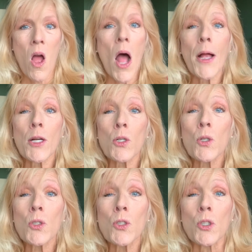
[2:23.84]
I
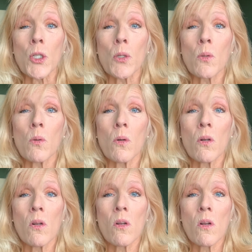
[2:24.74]
urge you
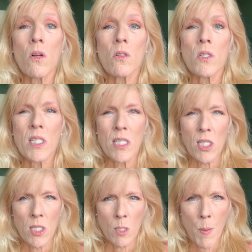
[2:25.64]
to
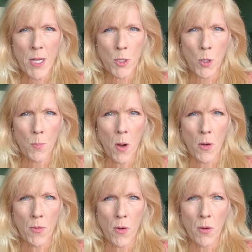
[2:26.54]
speak to your
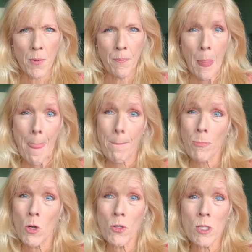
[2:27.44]
partner
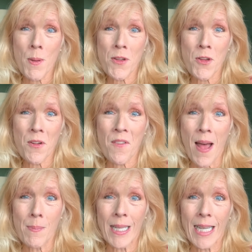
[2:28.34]
or to speak to your
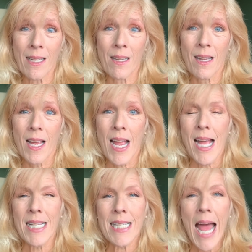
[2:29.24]
family
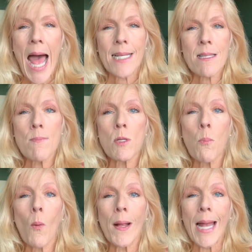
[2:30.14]
and to ask them to
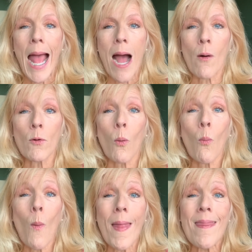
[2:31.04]
point out
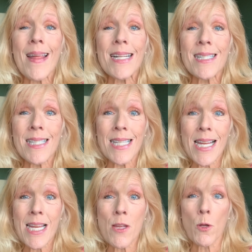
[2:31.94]
when they
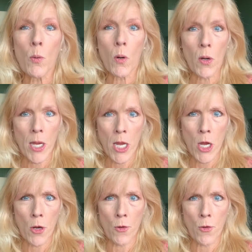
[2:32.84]
see you or
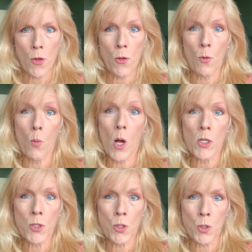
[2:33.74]
hear you
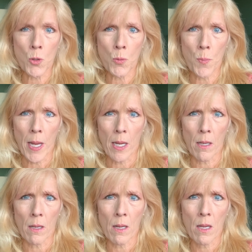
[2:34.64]
assuming.
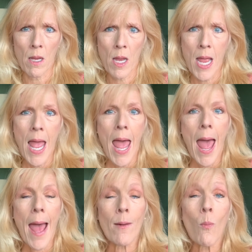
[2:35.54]

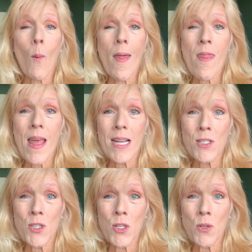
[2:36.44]
And when they
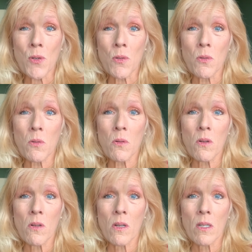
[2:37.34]
do,
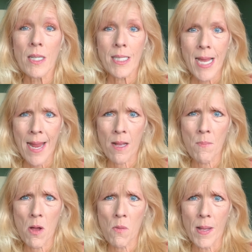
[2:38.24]
take a
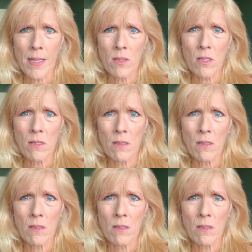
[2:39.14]
moment